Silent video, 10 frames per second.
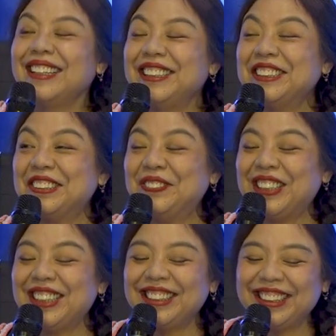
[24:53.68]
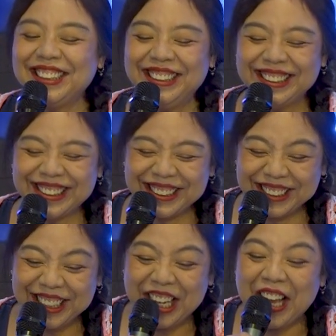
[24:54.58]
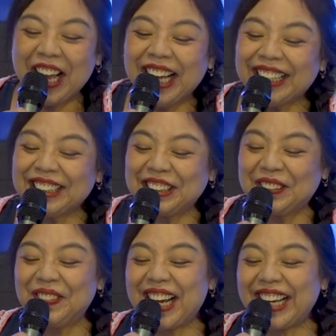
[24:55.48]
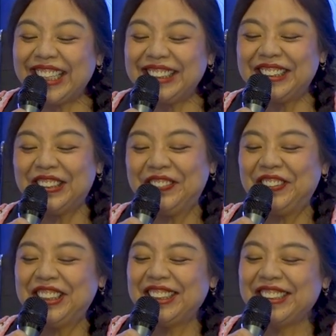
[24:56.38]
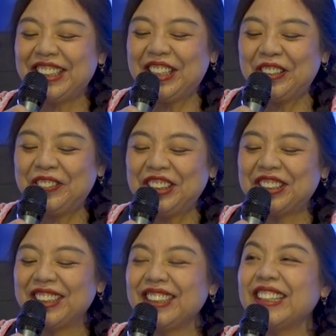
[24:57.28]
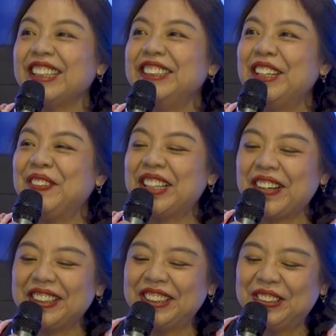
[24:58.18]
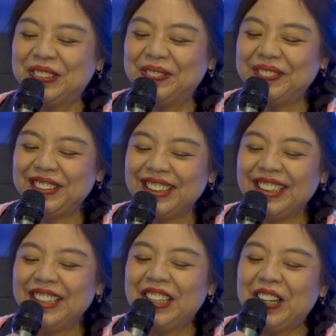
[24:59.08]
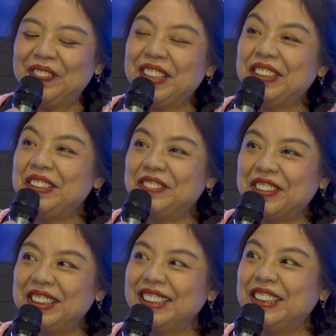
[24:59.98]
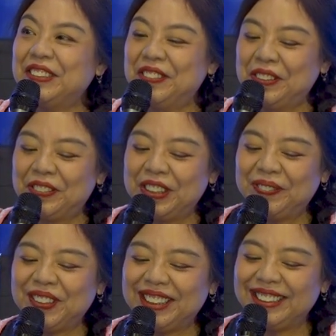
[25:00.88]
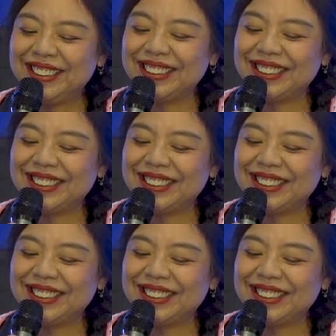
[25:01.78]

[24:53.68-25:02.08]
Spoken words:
This should be easy. The sublay is the official academic costume of the University of the Philippines.